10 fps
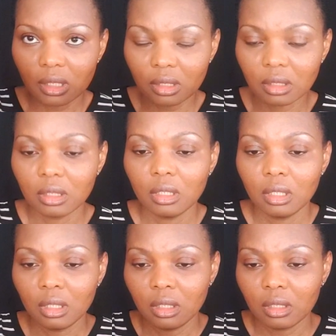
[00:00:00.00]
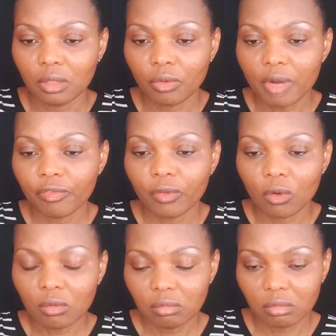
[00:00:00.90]
the ground
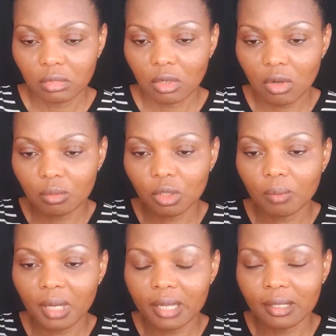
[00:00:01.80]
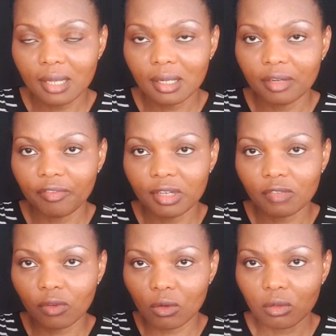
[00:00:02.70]
floor comes up like that and the first
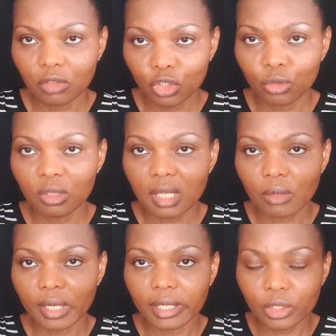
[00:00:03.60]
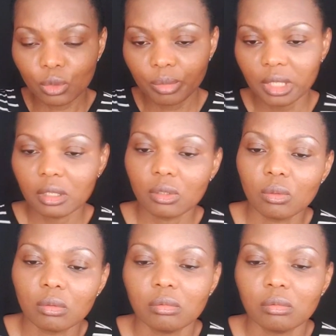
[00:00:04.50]
floor shoots out a little bit, so